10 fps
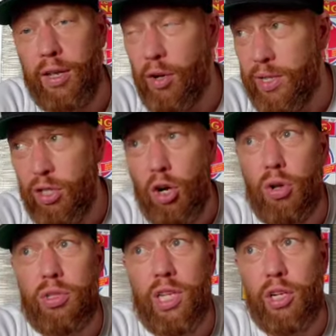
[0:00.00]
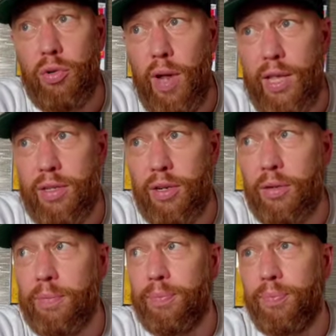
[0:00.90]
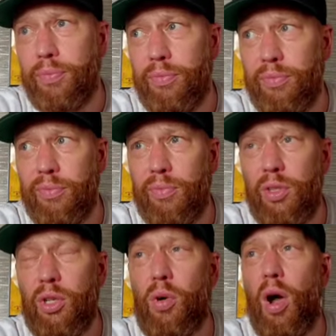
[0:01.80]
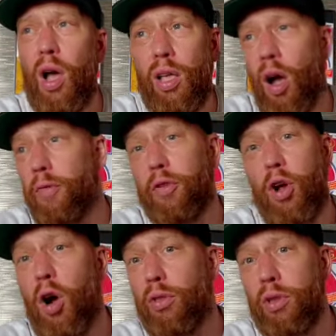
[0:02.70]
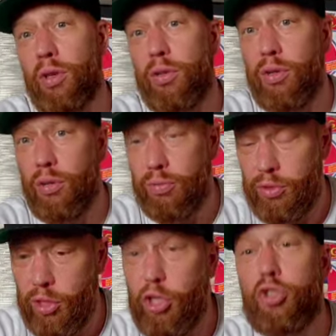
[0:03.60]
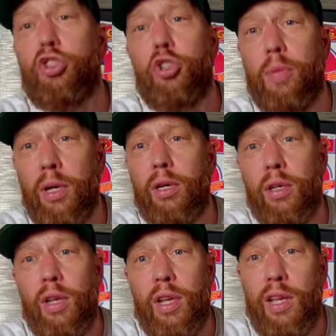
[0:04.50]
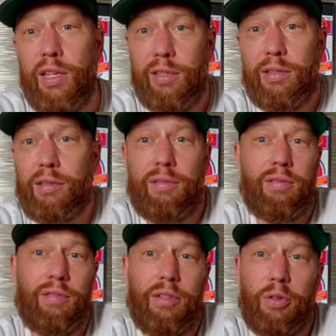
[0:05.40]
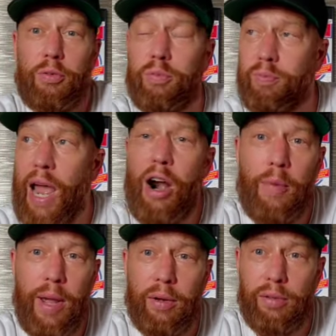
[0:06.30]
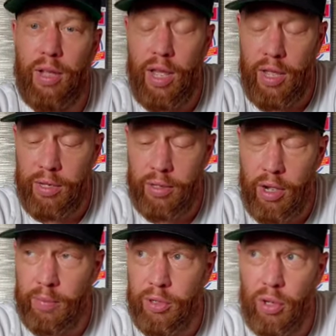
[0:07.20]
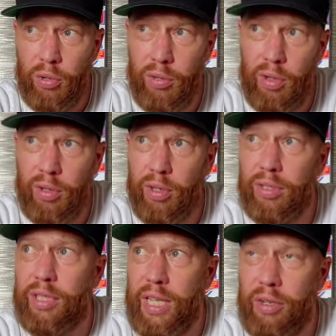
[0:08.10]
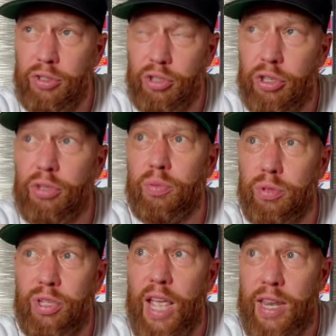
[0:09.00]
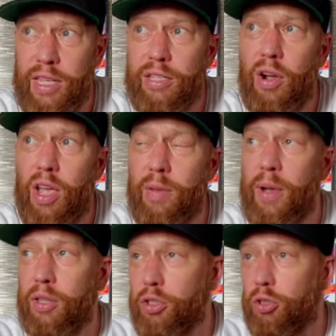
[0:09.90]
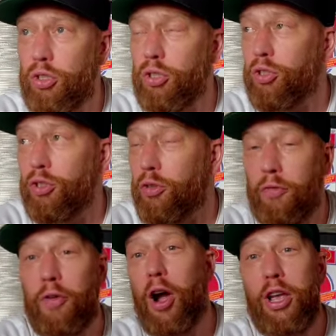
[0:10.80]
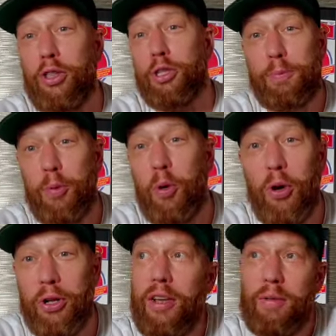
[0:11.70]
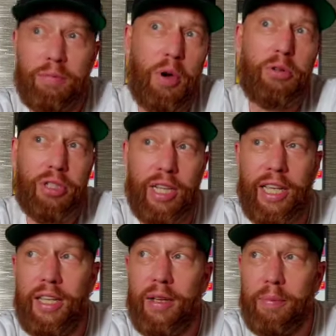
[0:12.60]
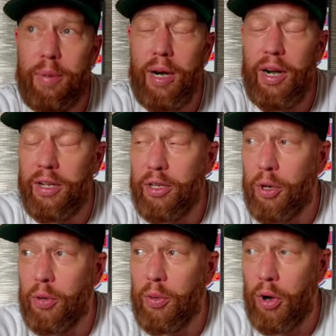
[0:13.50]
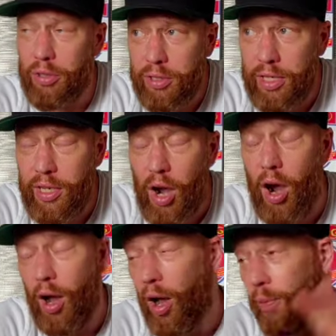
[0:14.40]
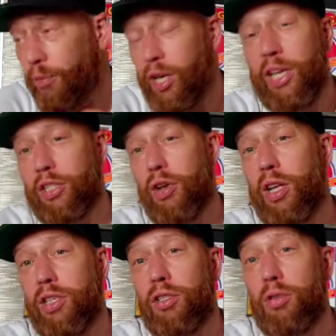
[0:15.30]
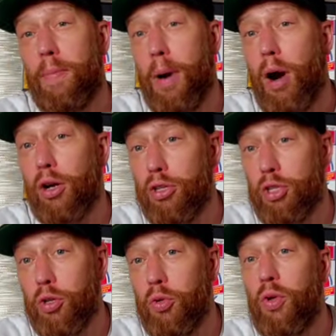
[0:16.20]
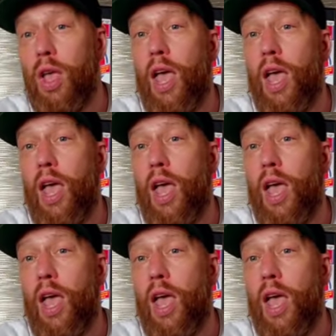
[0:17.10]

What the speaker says: You know, as a content creator, you know, I forgot that, you know, the consumer is, you know, paramount. And, you know, like I said, I just was getting excited about the fight and the sport mostly. But, you know, honestly, I'm really excited to do part two.